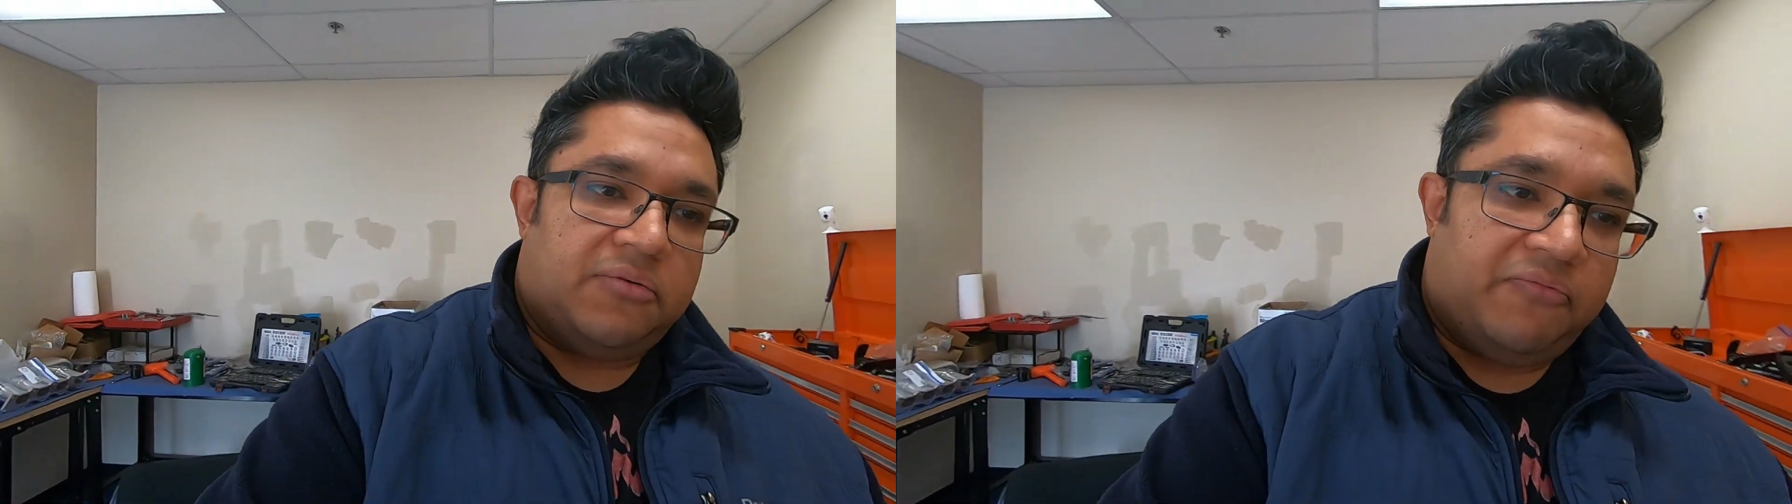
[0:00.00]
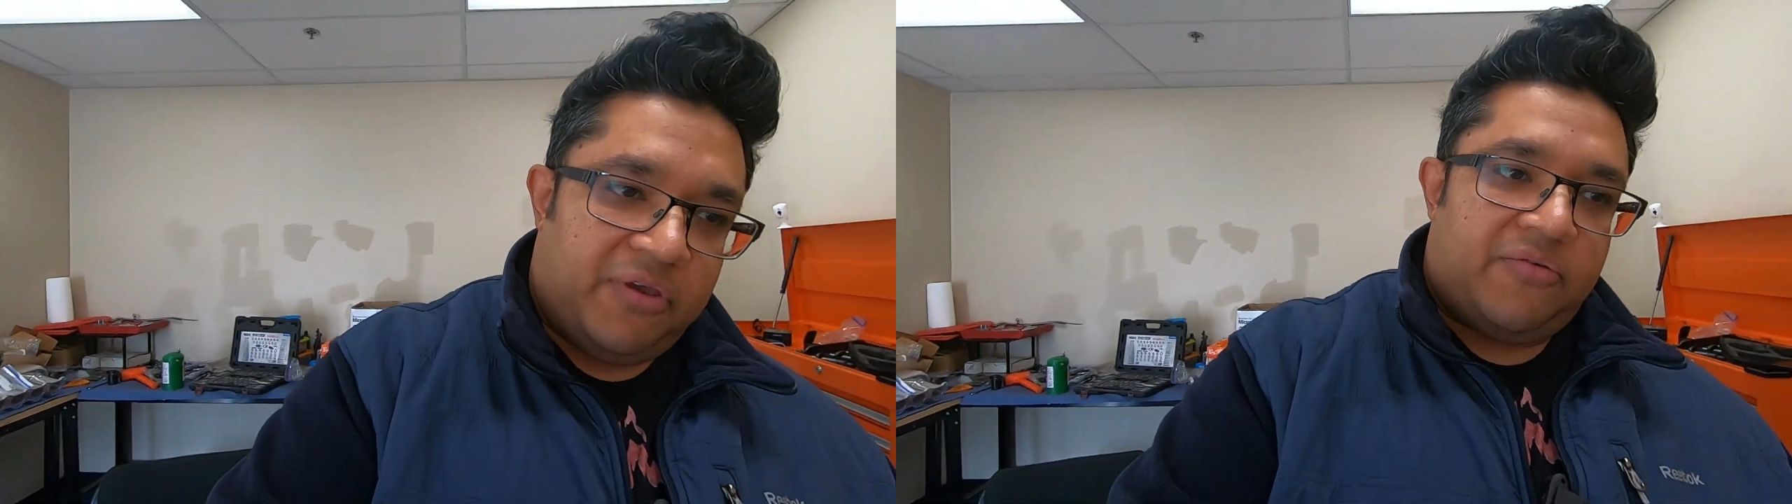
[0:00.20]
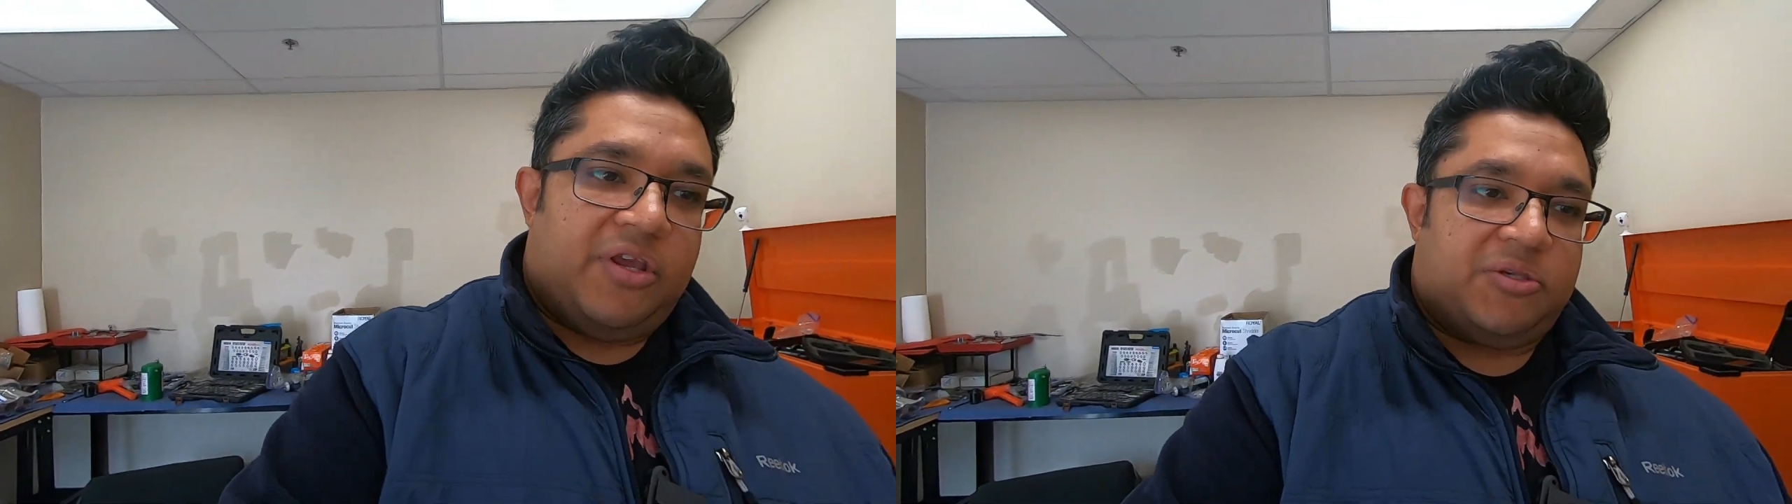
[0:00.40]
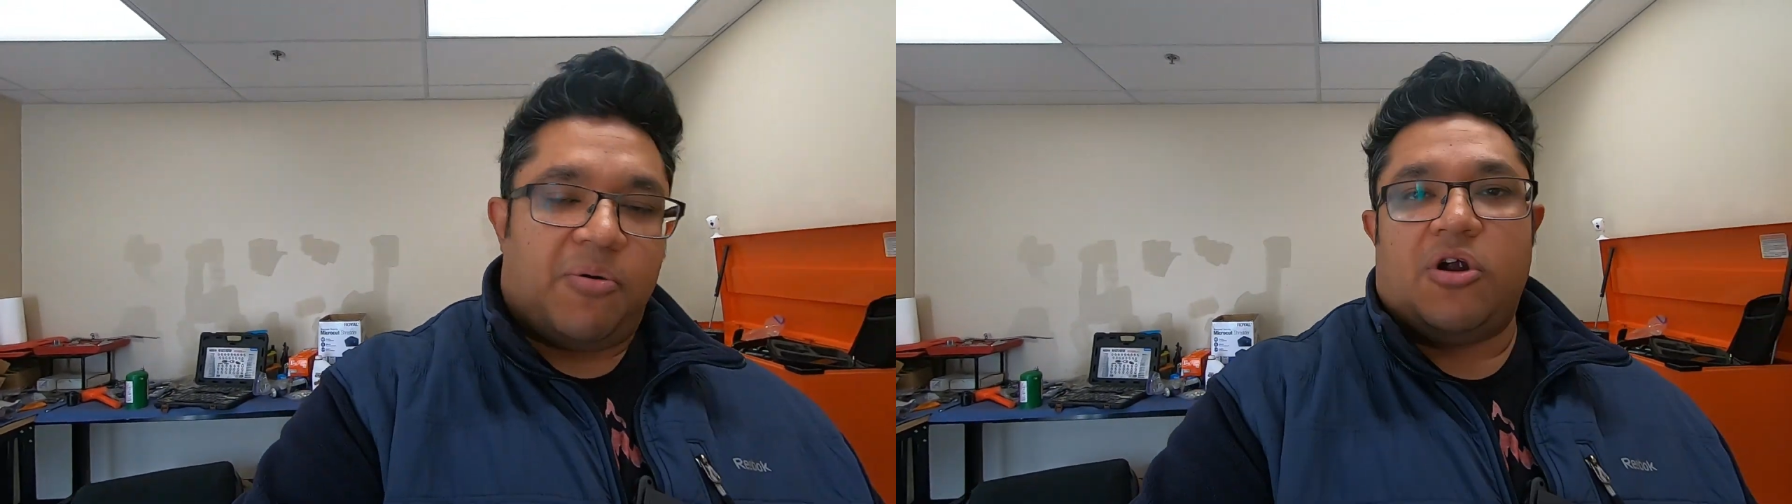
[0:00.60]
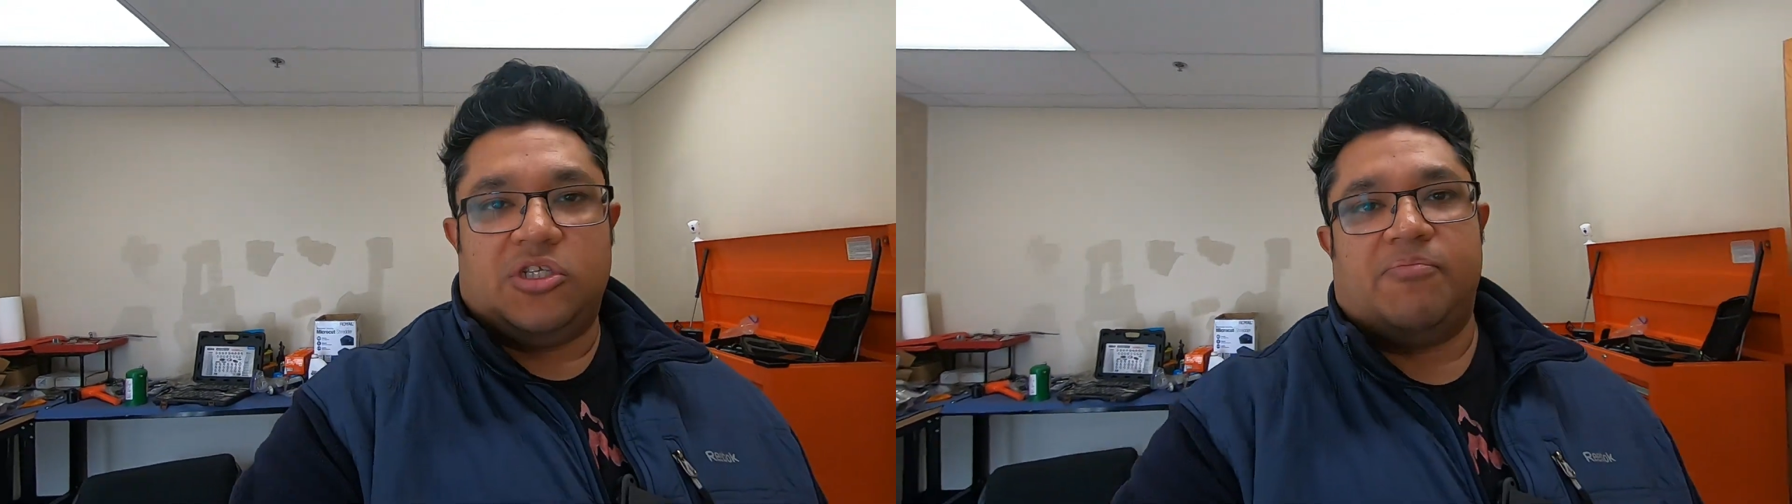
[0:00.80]
various
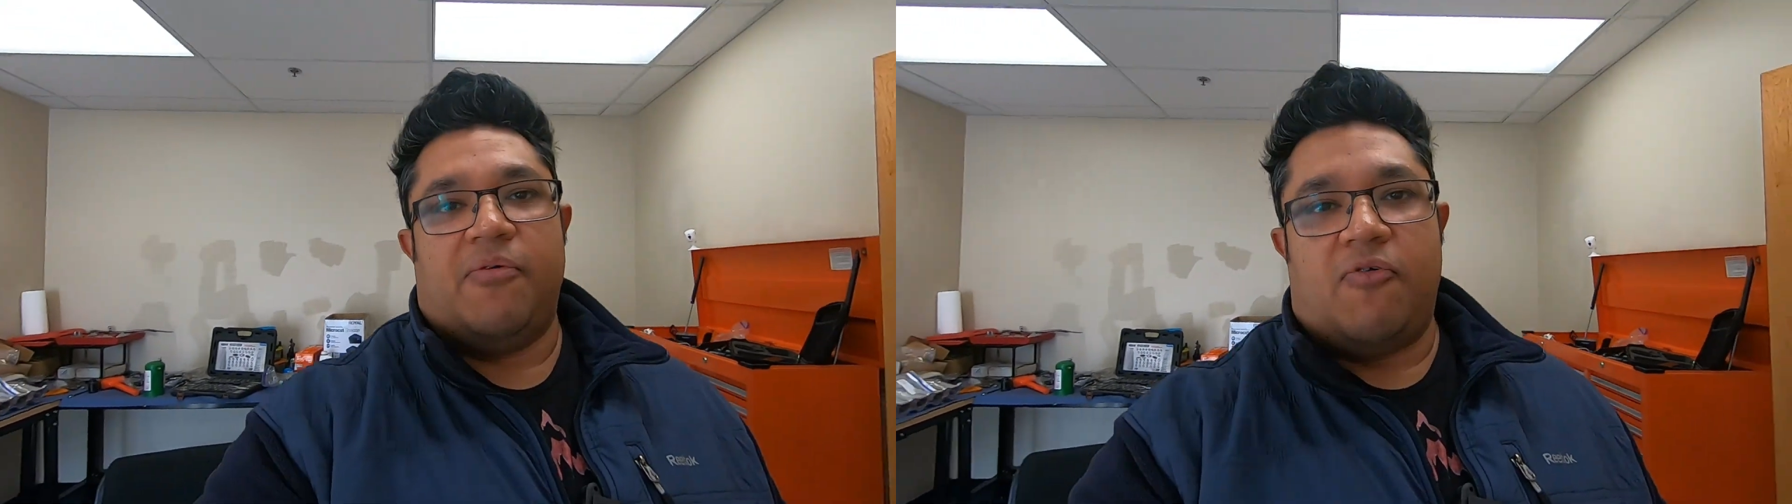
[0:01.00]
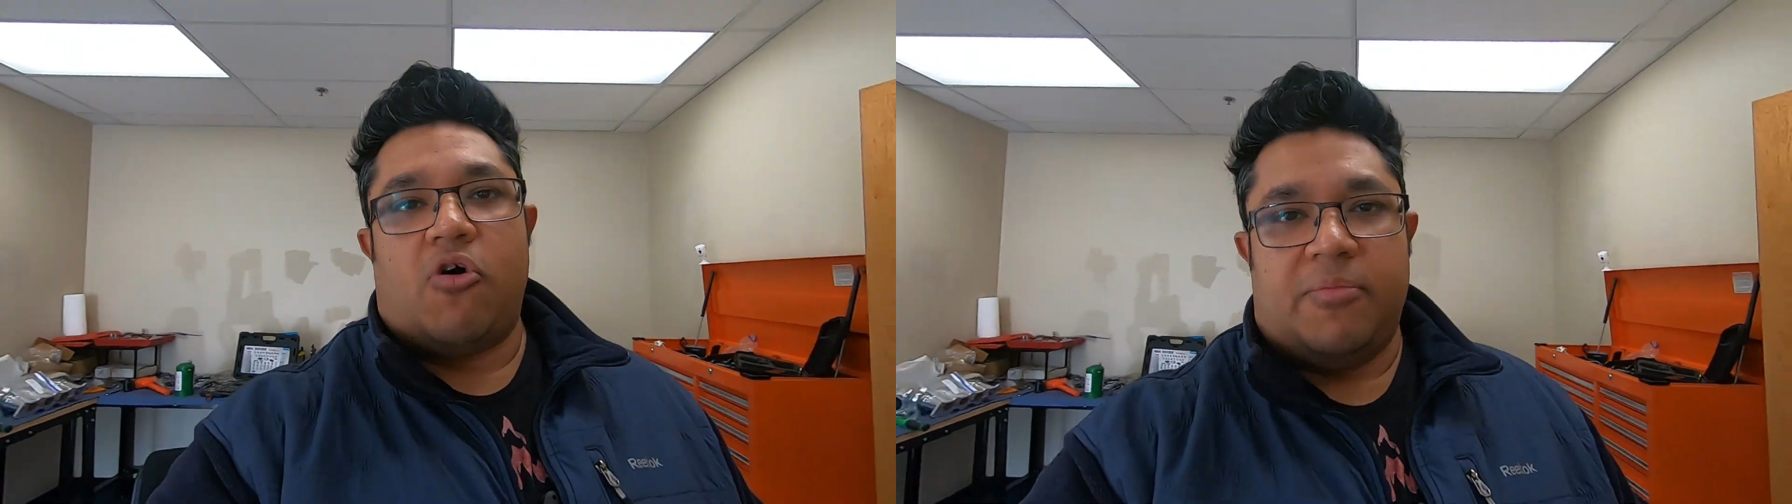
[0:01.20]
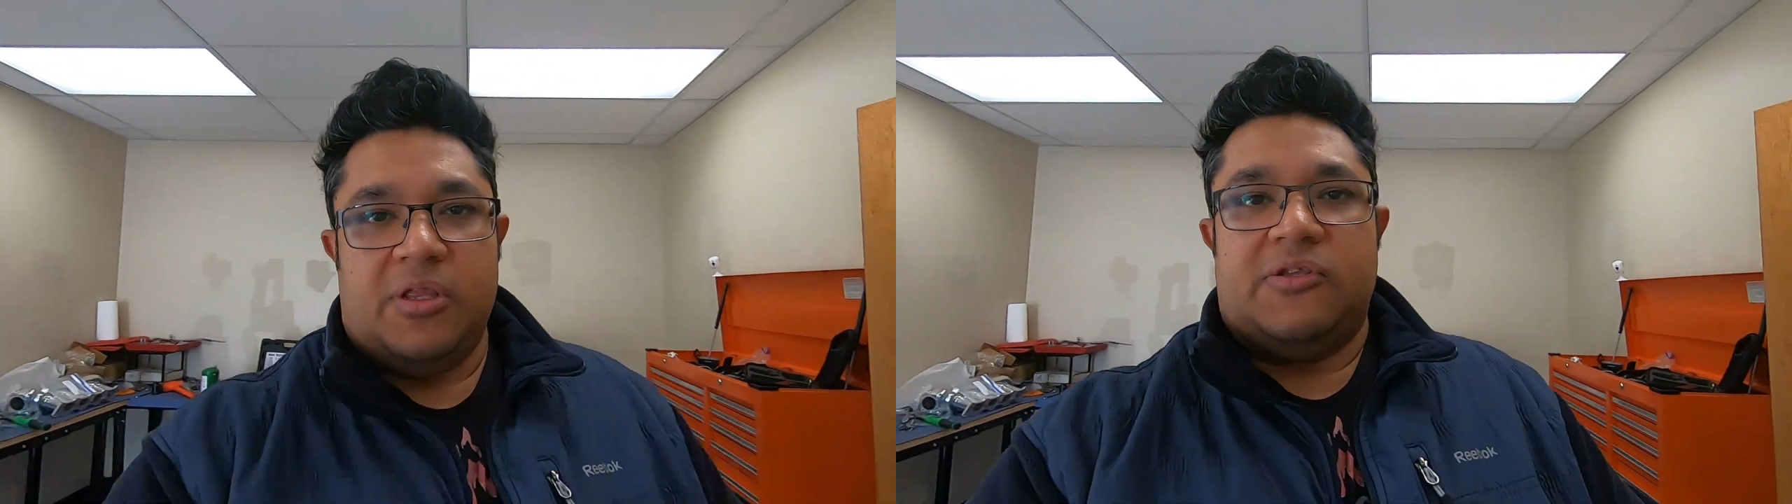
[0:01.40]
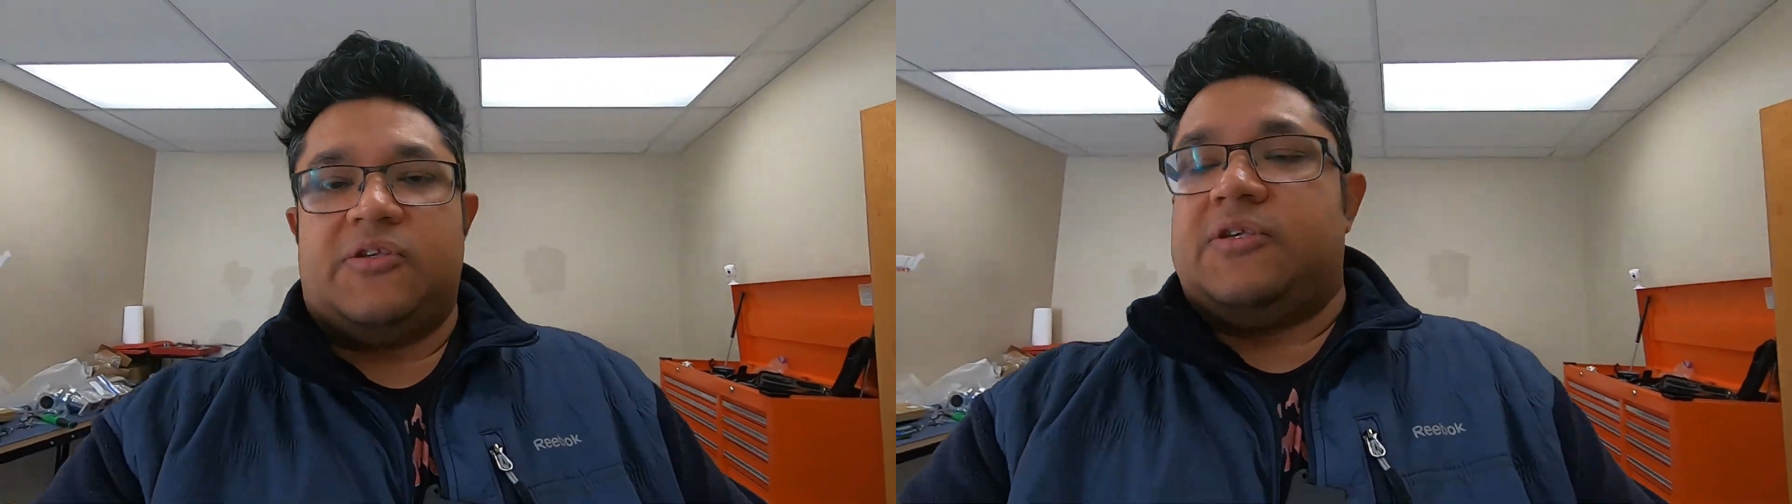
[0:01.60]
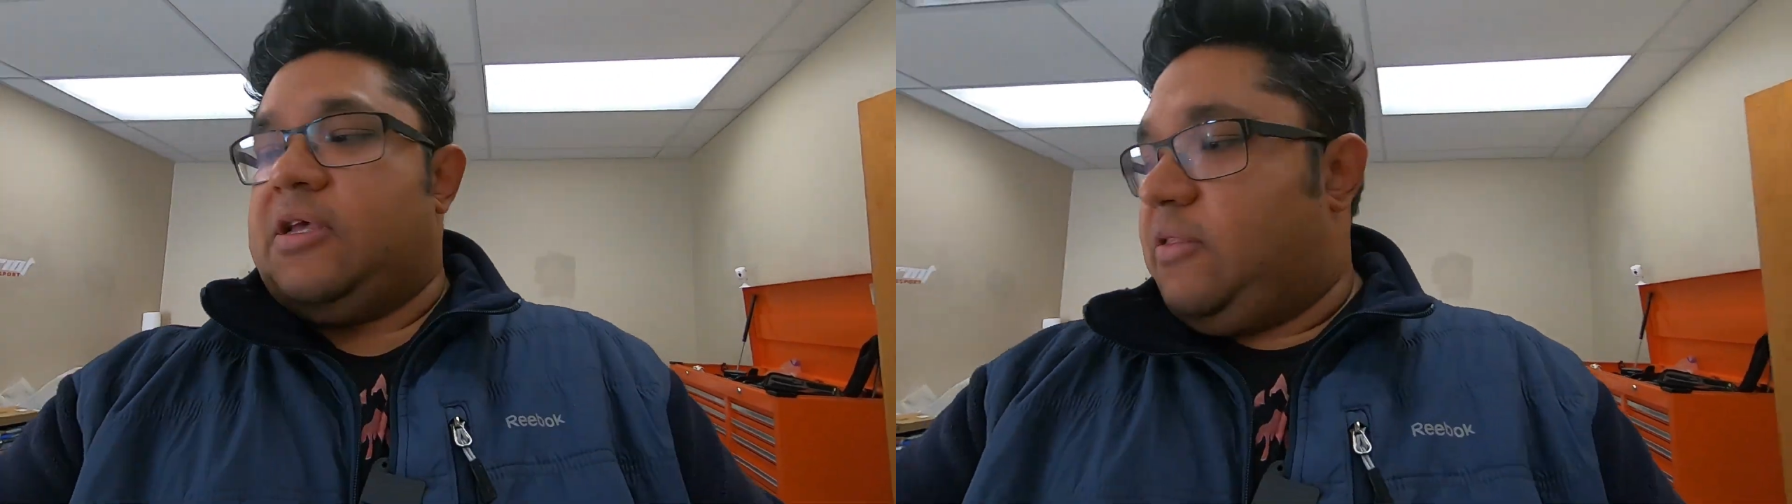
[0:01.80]
parts of performance